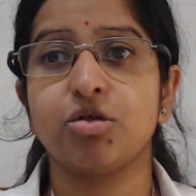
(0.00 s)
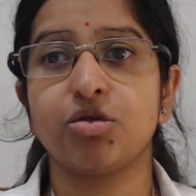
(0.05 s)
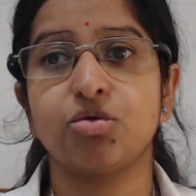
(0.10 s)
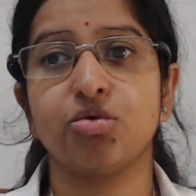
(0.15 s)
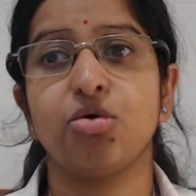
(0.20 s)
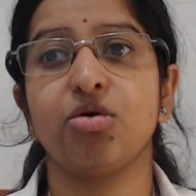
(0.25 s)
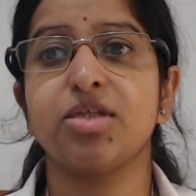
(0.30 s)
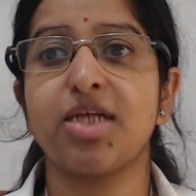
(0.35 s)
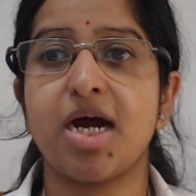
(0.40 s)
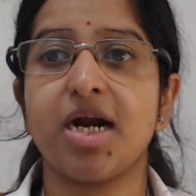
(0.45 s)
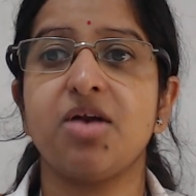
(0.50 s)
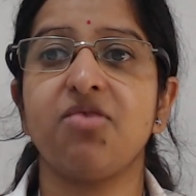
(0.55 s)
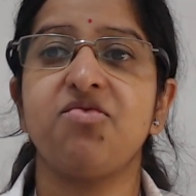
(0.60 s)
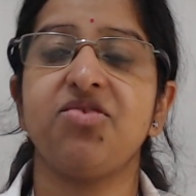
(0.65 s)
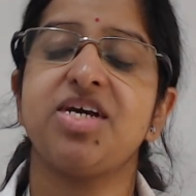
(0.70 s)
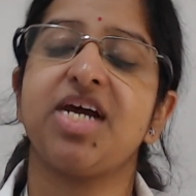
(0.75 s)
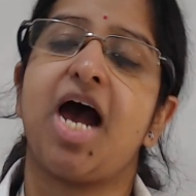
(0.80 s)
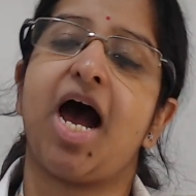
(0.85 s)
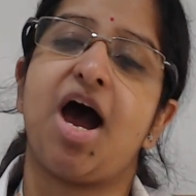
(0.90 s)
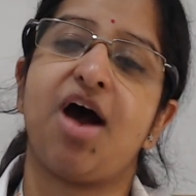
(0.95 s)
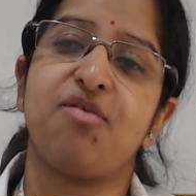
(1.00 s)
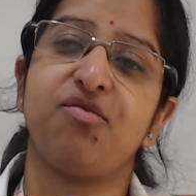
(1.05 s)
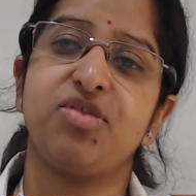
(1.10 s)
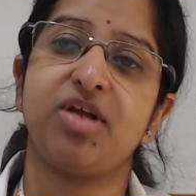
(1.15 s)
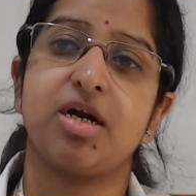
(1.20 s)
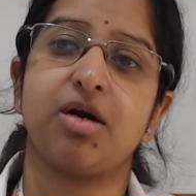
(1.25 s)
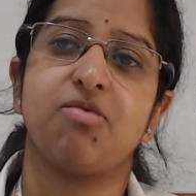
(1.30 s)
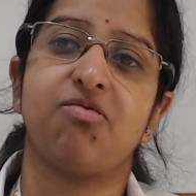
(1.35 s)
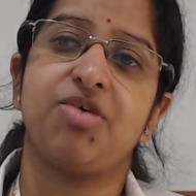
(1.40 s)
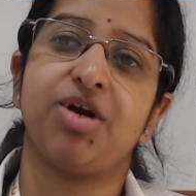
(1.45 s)
so that we have
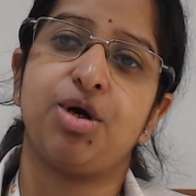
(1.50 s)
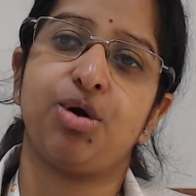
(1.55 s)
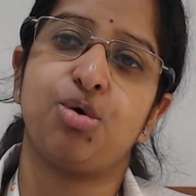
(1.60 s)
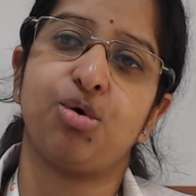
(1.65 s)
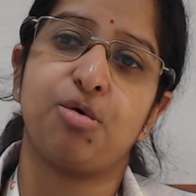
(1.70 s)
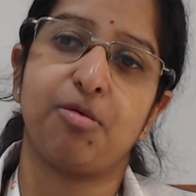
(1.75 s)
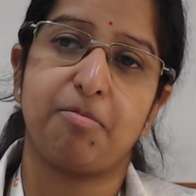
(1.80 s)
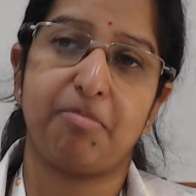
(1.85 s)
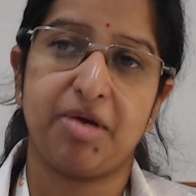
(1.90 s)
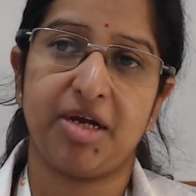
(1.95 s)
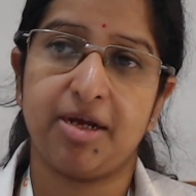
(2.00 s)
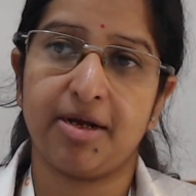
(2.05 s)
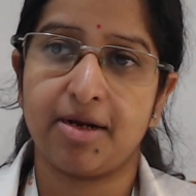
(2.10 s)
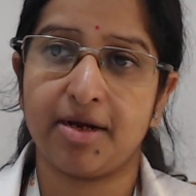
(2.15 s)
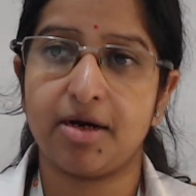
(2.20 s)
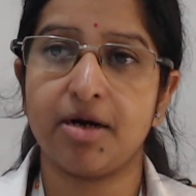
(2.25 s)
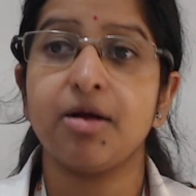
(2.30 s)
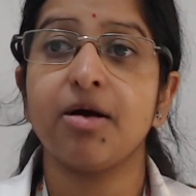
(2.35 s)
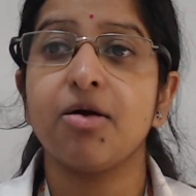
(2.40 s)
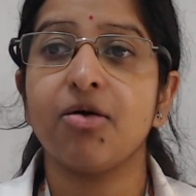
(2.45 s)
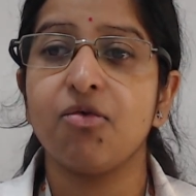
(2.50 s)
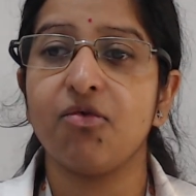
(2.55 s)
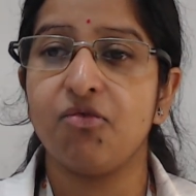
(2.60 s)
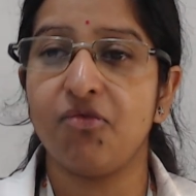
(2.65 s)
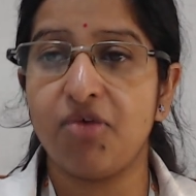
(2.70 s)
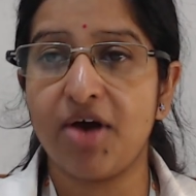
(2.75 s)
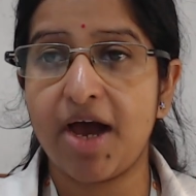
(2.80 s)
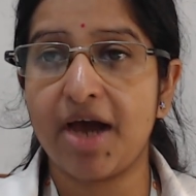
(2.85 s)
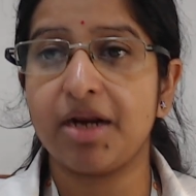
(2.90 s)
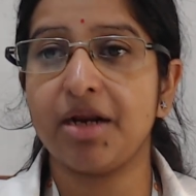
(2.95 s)
that window period
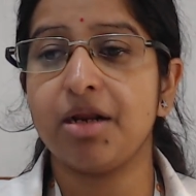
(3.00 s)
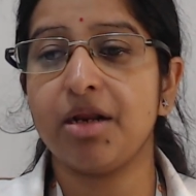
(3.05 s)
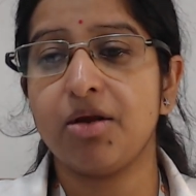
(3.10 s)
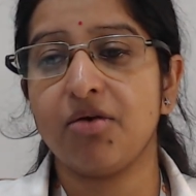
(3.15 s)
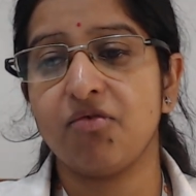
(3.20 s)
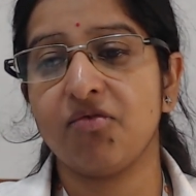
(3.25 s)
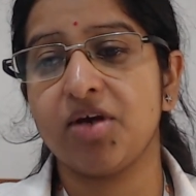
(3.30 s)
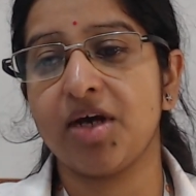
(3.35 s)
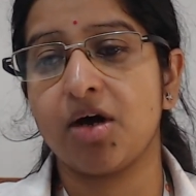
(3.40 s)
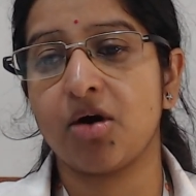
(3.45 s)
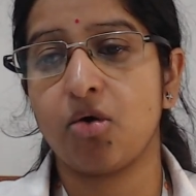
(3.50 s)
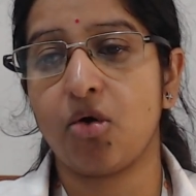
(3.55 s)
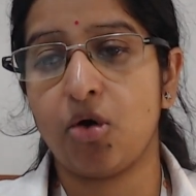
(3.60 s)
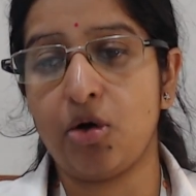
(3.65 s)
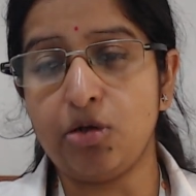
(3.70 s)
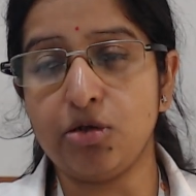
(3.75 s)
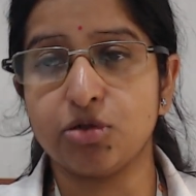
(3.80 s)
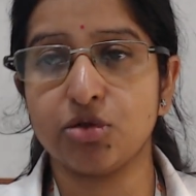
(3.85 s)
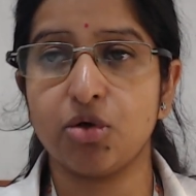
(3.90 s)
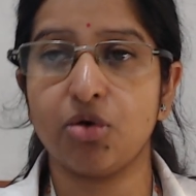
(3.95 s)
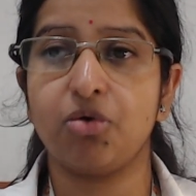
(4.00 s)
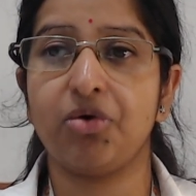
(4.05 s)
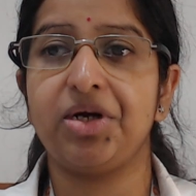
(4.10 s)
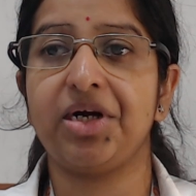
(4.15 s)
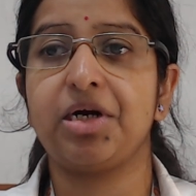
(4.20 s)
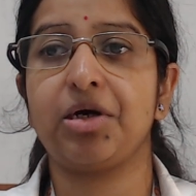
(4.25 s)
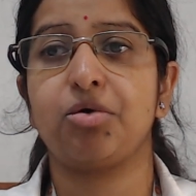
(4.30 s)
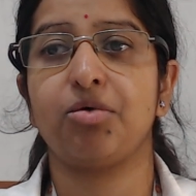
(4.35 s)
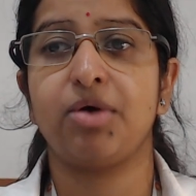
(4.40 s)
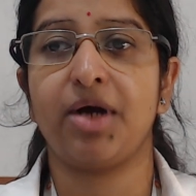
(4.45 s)
wherein we are also
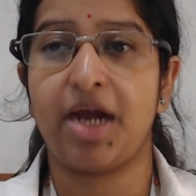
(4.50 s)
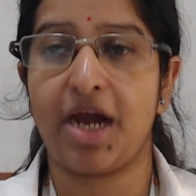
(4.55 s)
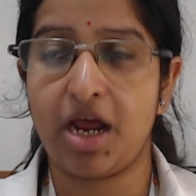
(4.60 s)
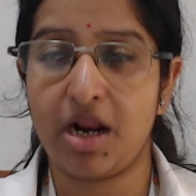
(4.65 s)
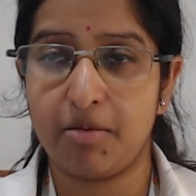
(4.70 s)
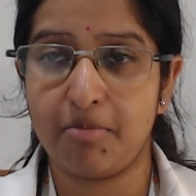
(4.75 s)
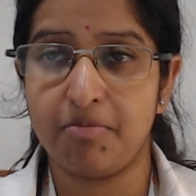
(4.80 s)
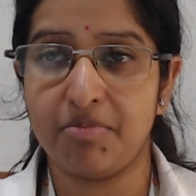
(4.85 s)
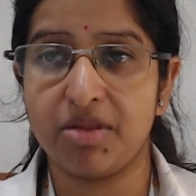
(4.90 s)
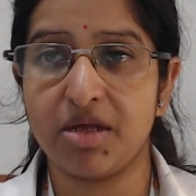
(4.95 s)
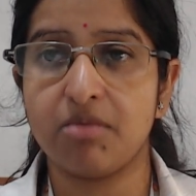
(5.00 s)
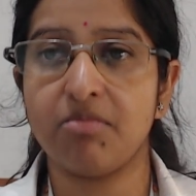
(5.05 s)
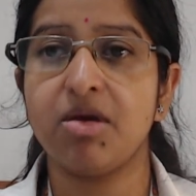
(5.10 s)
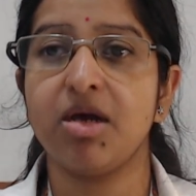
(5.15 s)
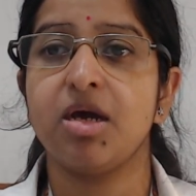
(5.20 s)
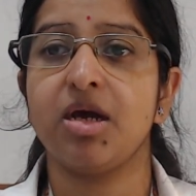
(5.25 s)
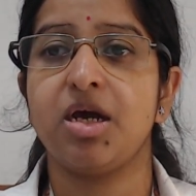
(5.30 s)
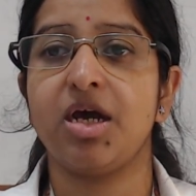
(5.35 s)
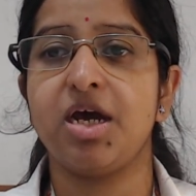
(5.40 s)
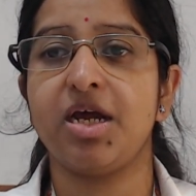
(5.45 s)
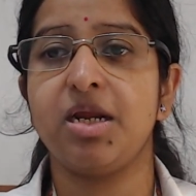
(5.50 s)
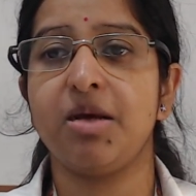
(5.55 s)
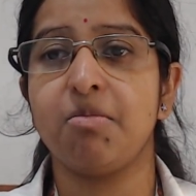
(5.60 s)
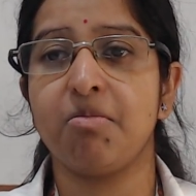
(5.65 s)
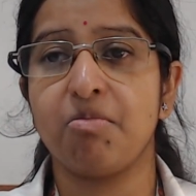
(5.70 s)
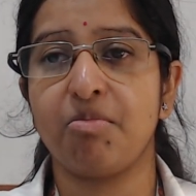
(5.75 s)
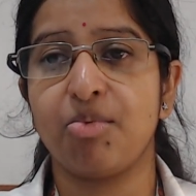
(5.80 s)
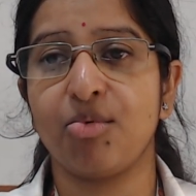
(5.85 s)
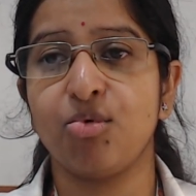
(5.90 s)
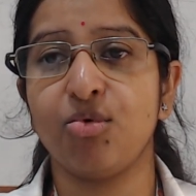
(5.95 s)
going to help them in
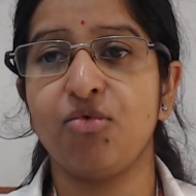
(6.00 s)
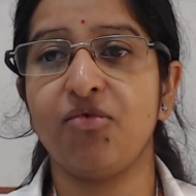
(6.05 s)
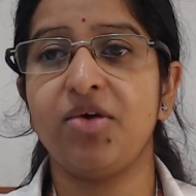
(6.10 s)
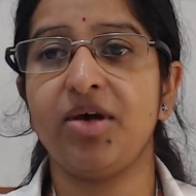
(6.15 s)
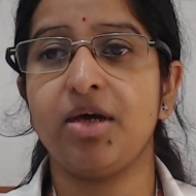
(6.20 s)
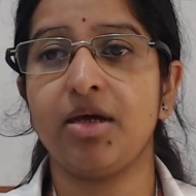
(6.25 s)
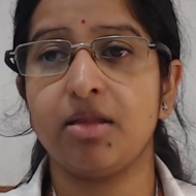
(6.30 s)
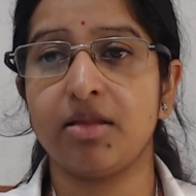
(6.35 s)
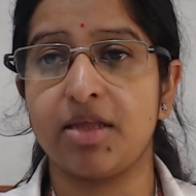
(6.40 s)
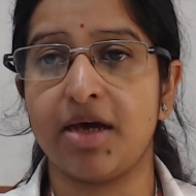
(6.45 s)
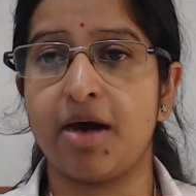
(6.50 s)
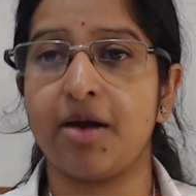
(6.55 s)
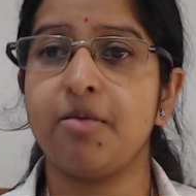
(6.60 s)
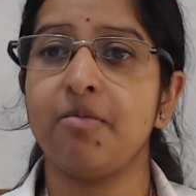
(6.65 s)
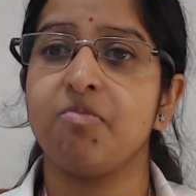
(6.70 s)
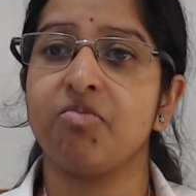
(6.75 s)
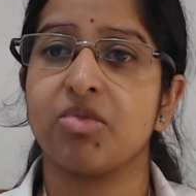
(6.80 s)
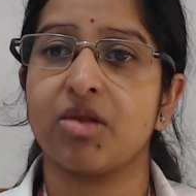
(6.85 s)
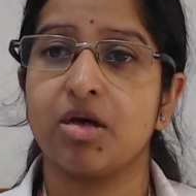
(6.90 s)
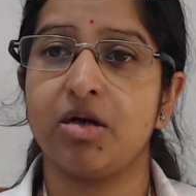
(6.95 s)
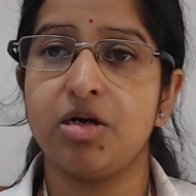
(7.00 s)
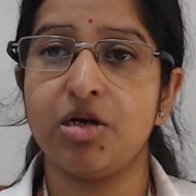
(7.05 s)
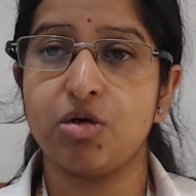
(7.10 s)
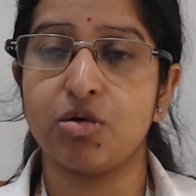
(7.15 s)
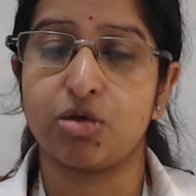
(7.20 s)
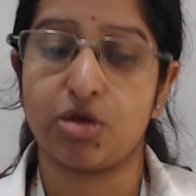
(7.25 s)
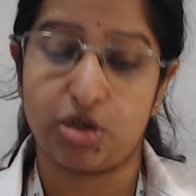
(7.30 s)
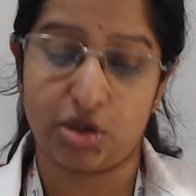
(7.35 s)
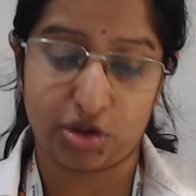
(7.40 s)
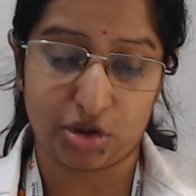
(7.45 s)
improving their
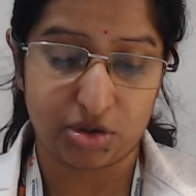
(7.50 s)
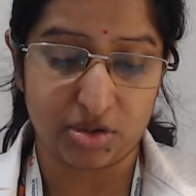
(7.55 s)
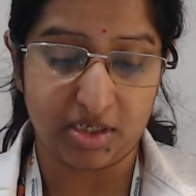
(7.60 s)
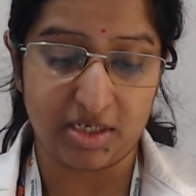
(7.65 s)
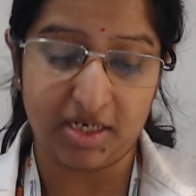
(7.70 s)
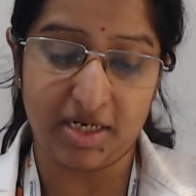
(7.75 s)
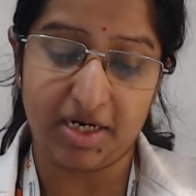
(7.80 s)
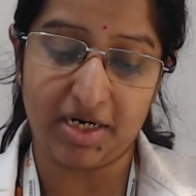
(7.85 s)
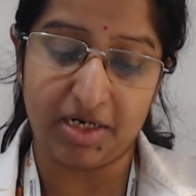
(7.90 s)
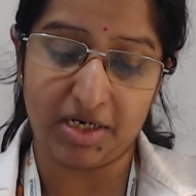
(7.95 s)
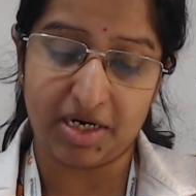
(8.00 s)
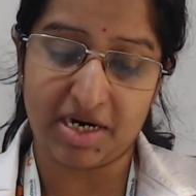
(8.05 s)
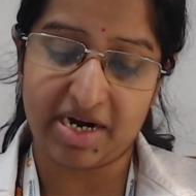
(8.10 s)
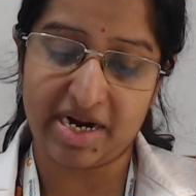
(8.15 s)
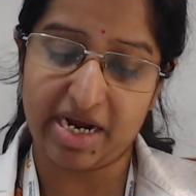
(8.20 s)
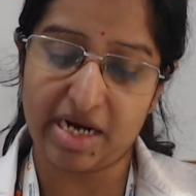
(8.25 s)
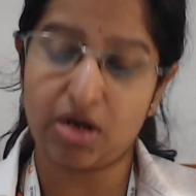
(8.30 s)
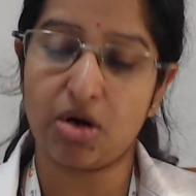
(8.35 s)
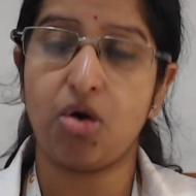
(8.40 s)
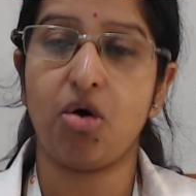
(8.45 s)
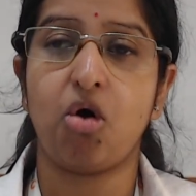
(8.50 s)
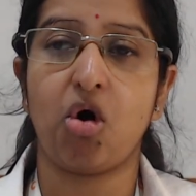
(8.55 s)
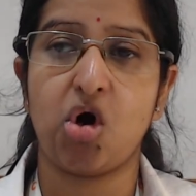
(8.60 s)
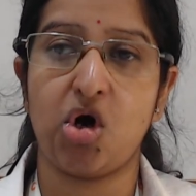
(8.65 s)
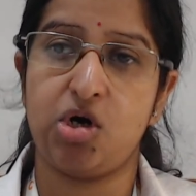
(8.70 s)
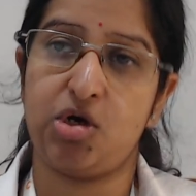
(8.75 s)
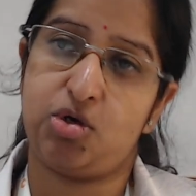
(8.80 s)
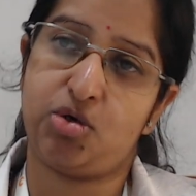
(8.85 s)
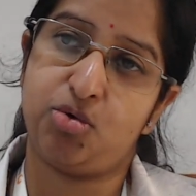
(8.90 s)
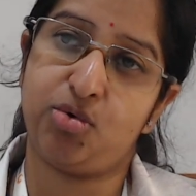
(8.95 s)
nutritional intake
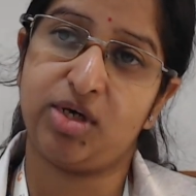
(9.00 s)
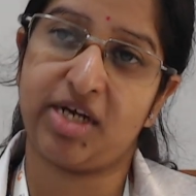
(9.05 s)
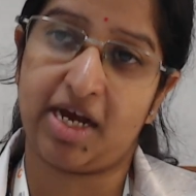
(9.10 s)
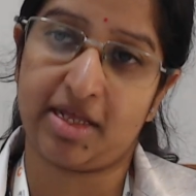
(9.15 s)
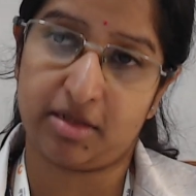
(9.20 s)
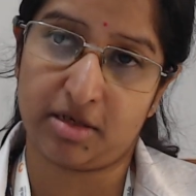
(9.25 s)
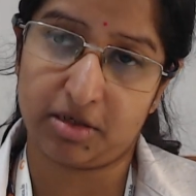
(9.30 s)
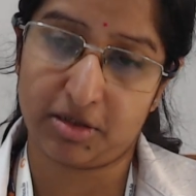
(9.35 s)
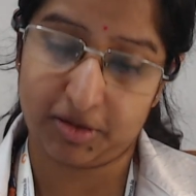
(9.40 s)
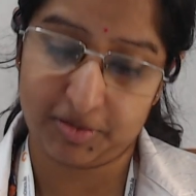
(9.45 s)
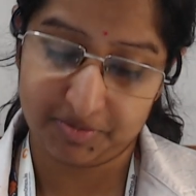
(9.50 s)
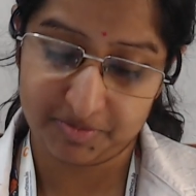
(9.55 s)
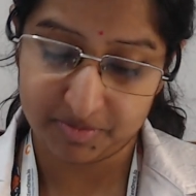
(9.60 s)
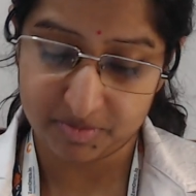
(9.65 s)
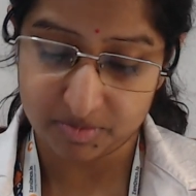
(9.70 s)
altogether.